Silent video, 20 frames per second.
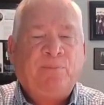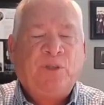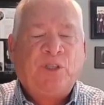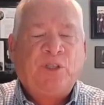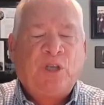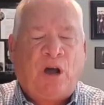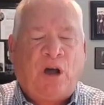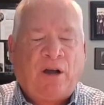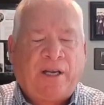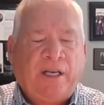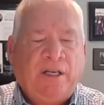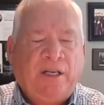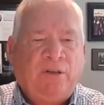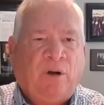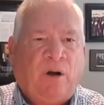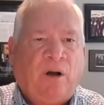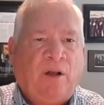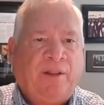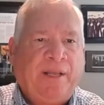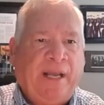talking to
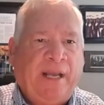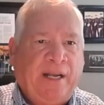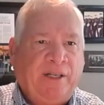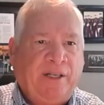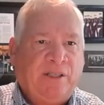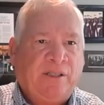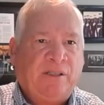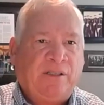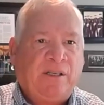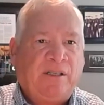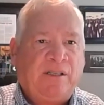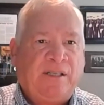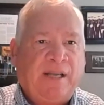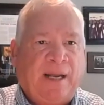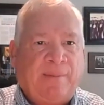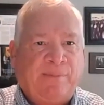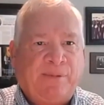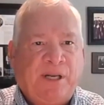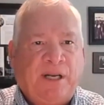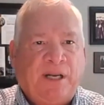all the agents at
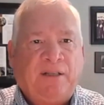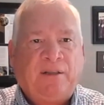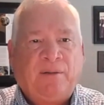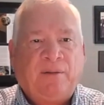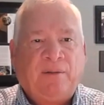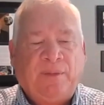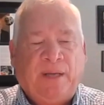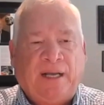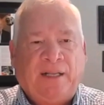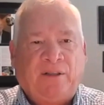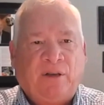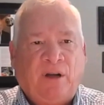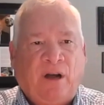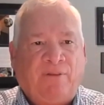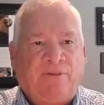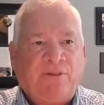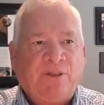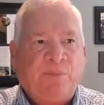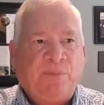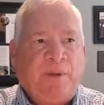Samson at the at the
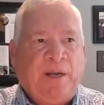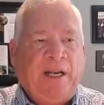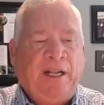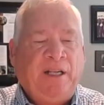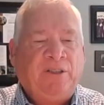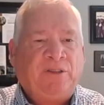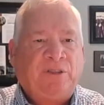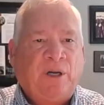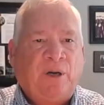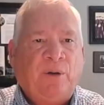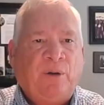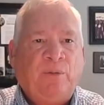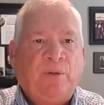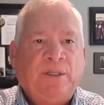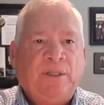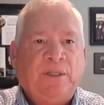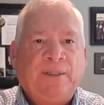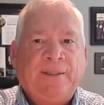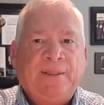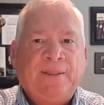office meeting. So
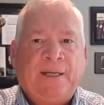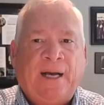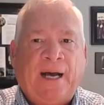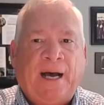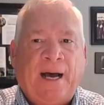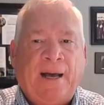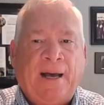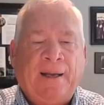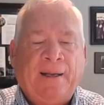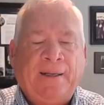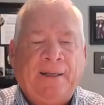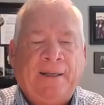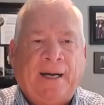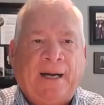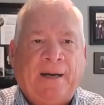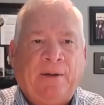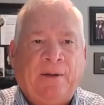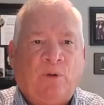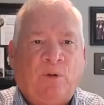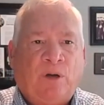I
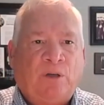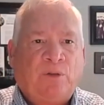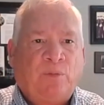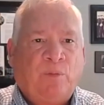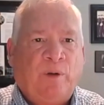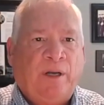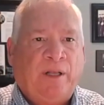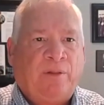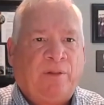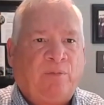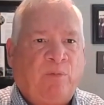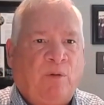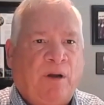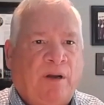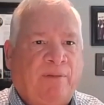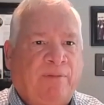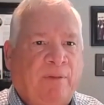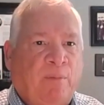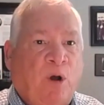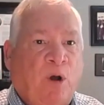I worked with one
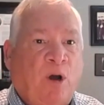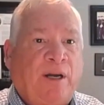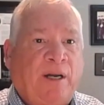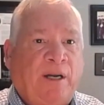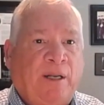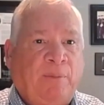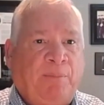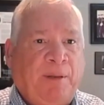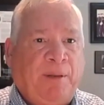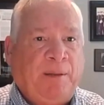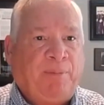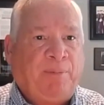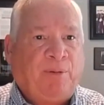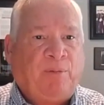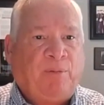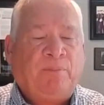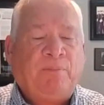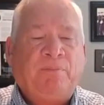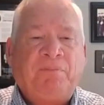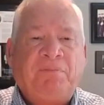of the marketing
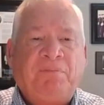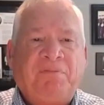people.